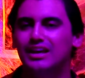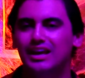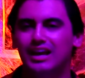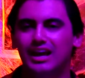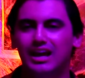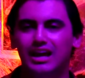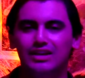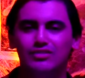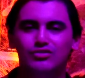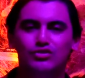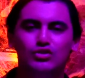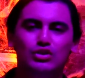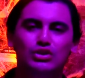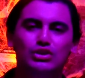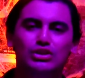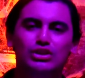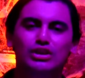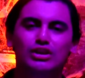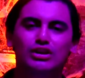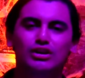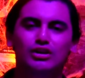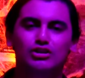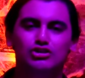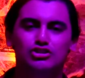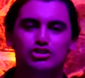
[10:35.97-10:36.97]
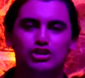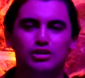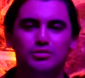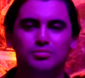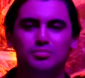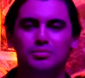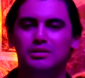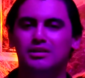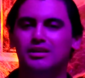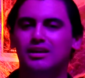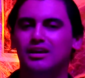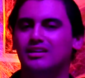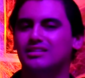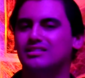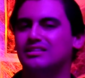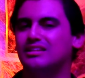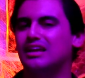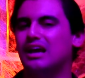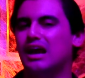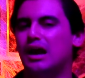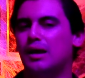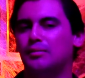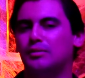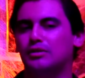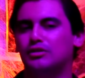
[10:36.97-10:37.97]
every year just because of
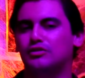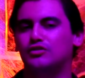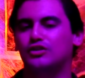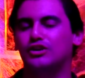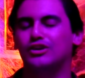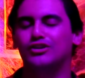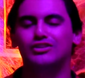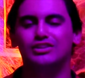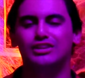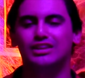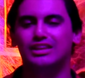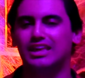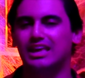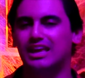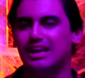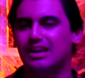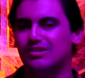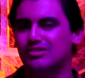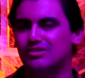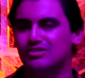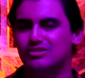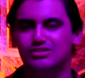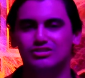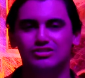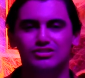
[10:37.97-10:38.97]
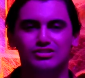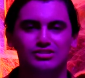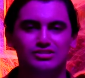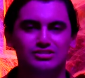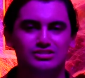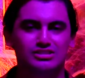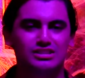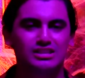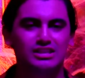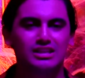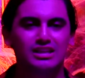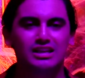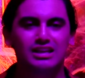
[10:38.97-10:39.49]
the atmosphere and the characters